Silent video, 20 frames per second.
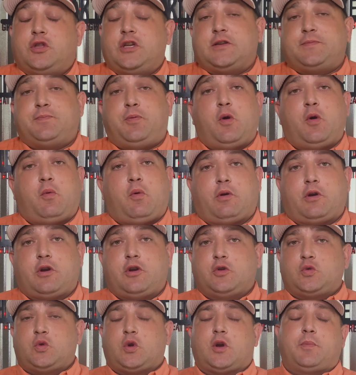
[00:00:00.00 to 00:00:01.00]
at this point, what we're gonna
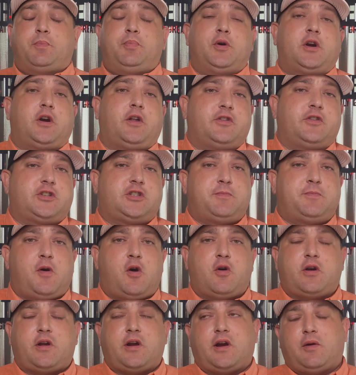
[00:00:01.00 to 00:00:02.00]
do is we're gonna put it on the
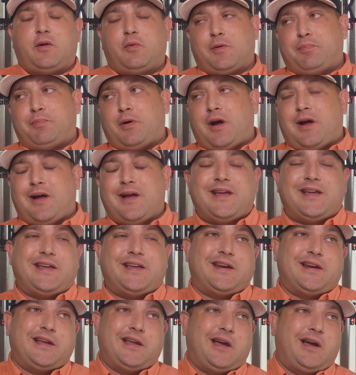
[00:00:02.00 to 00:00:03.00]
smoker, and we're probably
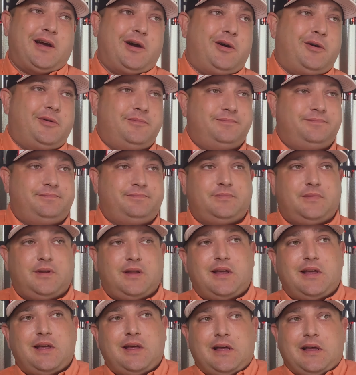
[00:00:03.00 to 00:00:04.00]
gonna go
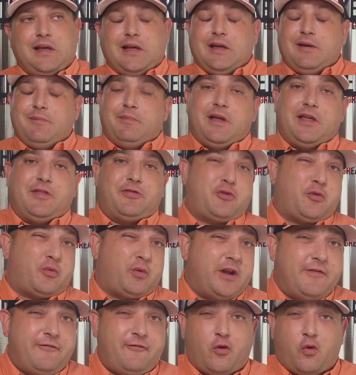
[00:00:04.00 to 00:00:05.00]
in
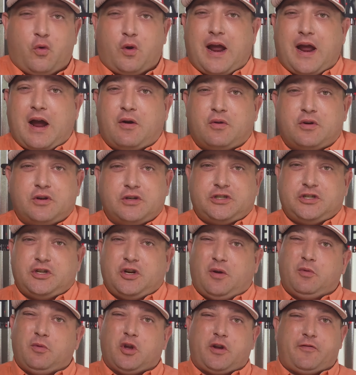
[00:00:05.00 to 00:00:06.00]
3-4 hours. You
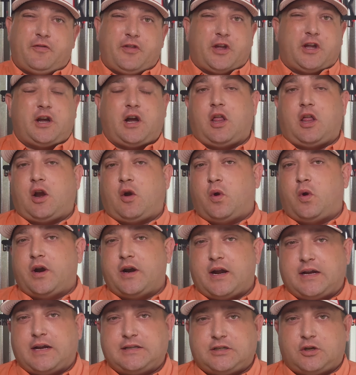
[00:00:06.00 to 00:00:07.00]
know, I'm looking for the color. I want a
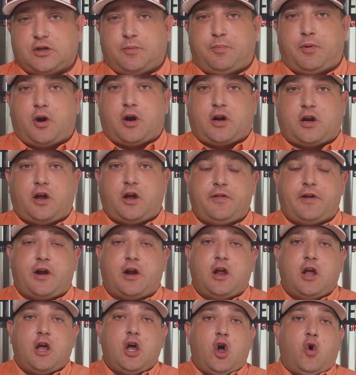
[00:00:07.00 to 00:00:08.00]
nice little bark on there.
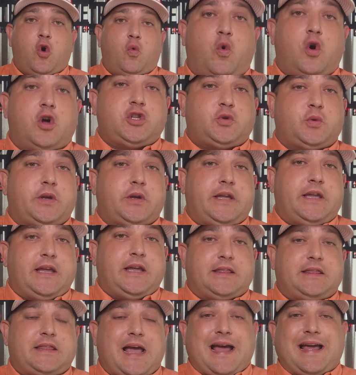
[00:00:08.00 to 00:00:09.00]
Once we
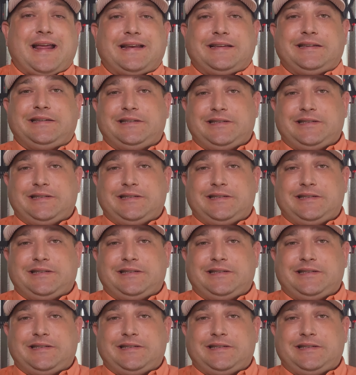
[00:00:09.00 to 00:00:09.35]
get that